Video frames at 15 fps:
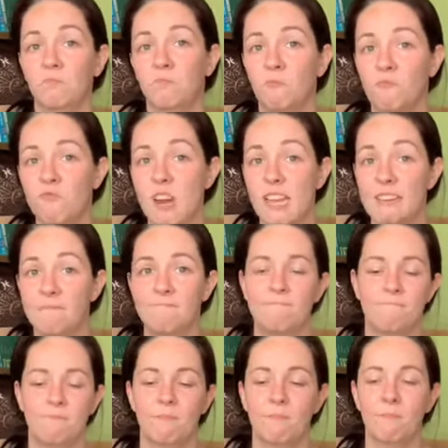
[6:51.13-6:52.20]
red.
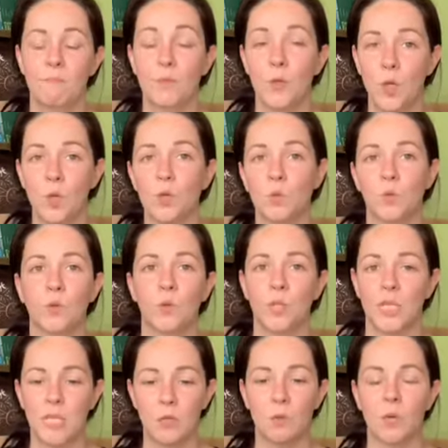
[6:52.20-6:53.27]
Those were the
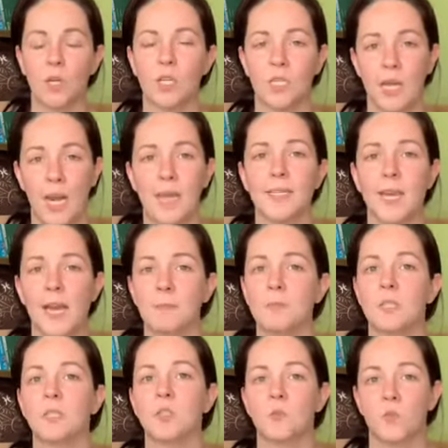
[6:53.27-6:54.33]
keywords that I typed
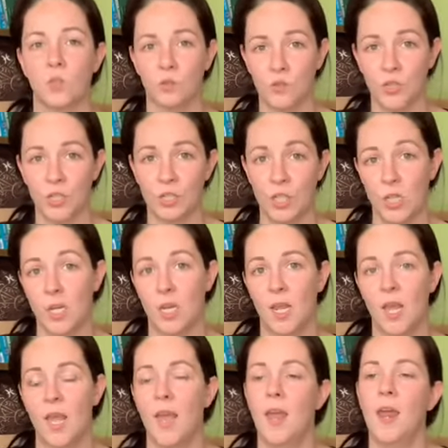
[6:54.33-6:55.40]
into a search engine.
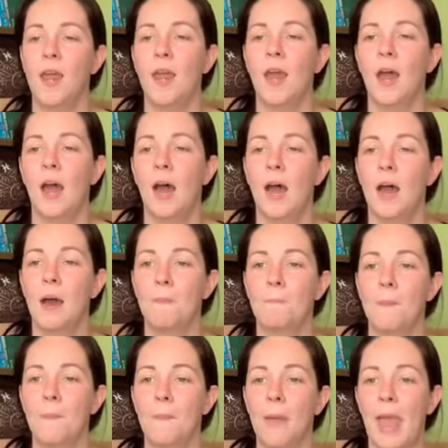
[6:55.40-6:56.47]

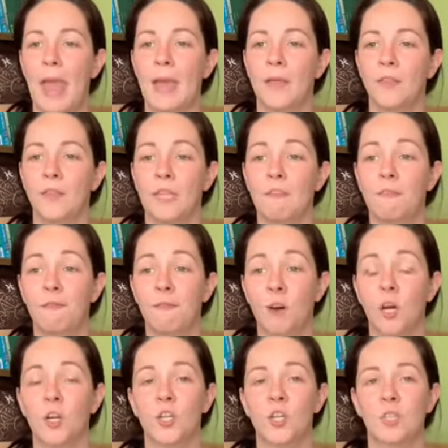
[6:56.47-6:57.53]
And the
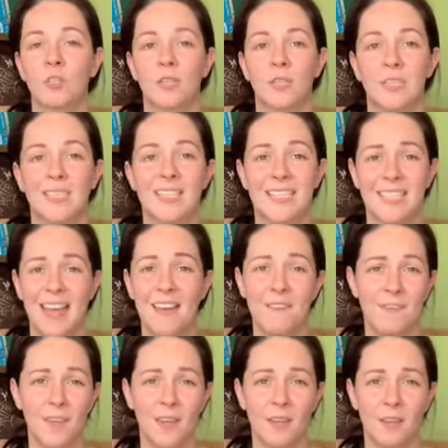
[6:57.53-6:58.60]
first
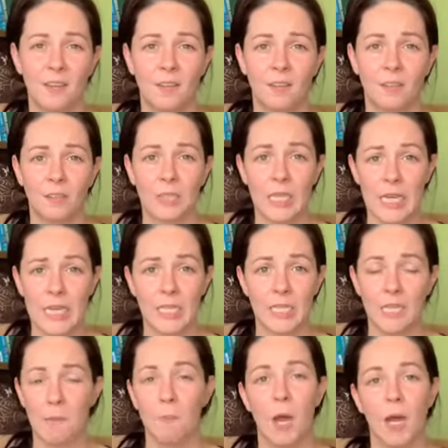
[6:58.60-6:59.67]
7 links
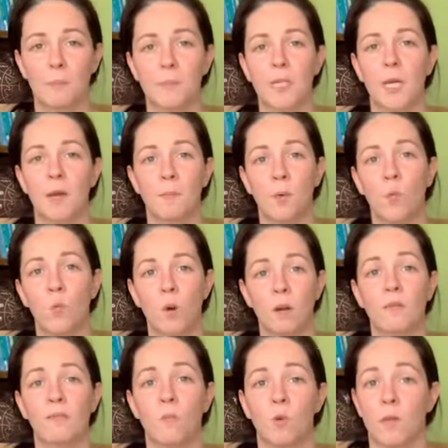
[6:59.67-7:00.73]
that popped up were
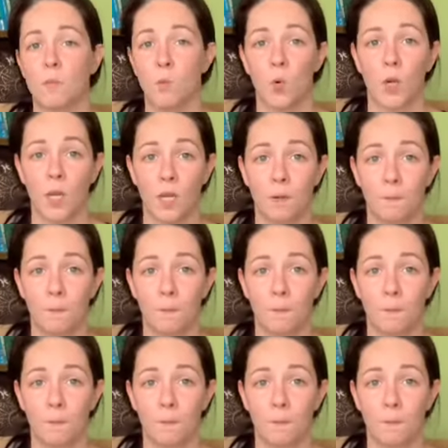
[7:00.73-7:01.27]
for the Morrigan.